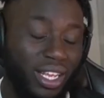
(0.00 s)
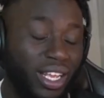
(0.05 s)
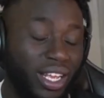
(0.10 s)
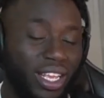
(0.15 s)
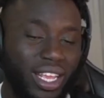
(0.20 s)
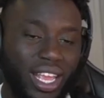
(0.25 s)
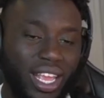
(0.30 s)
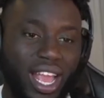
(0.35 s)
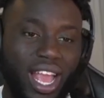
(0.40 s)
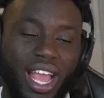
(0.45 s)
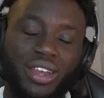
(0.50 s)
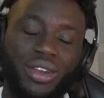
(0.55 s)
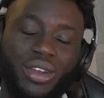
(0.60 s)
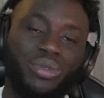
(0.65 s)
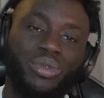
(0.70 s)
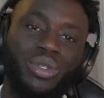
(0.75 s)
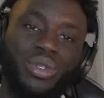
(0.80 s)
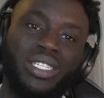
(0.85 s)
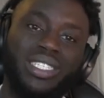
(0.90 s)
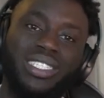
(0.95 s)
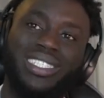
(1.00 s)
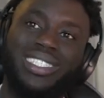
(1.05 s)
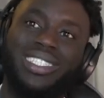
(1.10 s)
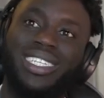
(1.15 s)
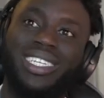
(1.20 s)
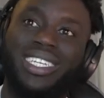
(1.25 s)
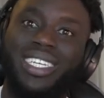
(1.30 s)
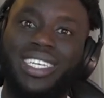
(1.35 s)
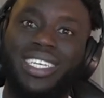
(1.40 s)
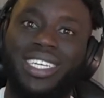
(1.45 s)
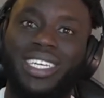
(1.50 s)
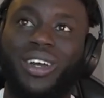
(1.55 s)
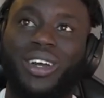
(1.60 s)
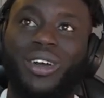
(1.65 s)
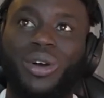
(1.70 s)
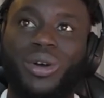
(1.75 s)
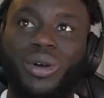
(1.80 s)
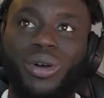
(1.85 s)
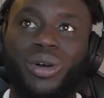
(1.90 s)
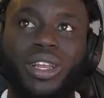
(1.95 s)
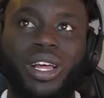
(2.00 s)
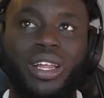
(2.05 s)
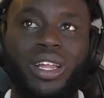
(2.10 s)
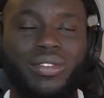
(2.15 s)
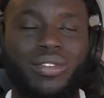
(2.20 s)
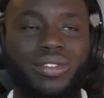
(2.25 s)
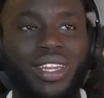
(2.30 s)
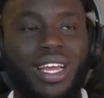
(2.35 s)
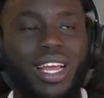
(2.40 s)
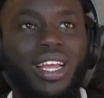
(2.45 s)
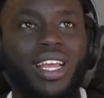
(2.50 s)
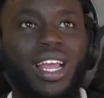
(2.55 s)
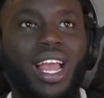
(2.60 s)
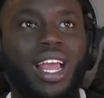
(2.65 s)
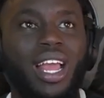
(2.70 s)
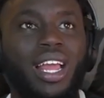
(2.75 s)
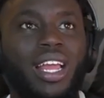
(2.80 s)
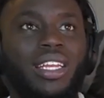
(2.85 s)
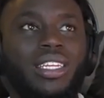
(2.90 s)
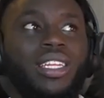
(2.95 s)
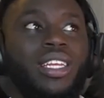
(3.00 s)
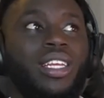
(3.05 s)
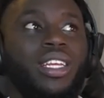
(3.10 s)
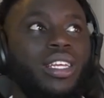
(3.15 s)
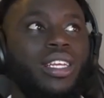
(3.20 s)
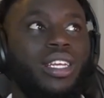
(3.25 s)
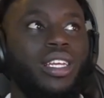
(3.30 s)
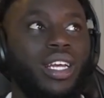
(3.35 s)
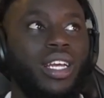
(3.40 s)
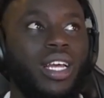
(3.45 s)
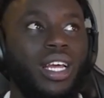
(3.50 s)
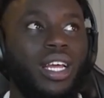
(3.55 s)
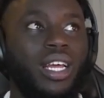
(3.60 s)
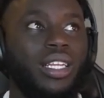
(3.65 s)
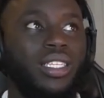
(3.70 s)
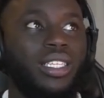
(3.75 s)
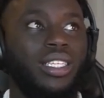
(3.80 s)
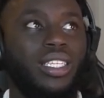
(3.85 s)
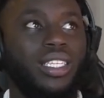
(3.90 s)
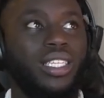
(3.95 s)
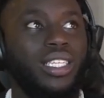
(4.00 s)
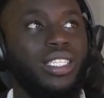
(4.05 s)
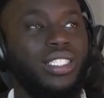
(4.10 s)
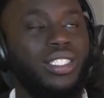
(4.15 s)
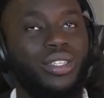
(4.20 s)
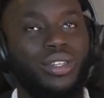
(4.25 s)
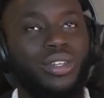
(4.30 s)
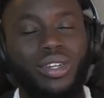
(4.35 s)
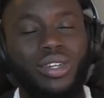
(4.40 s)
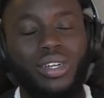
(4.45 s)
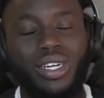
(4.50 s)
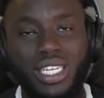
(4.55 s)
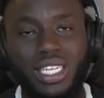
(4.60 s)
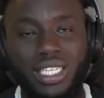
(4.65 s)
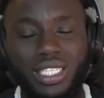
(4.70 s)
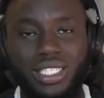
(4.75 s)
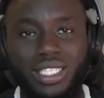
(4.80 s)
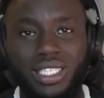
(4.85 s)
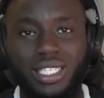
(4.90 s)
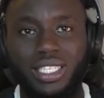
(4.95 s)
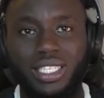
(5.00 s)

Yeah, I don't really see a whole lot of that, and and it's crazy.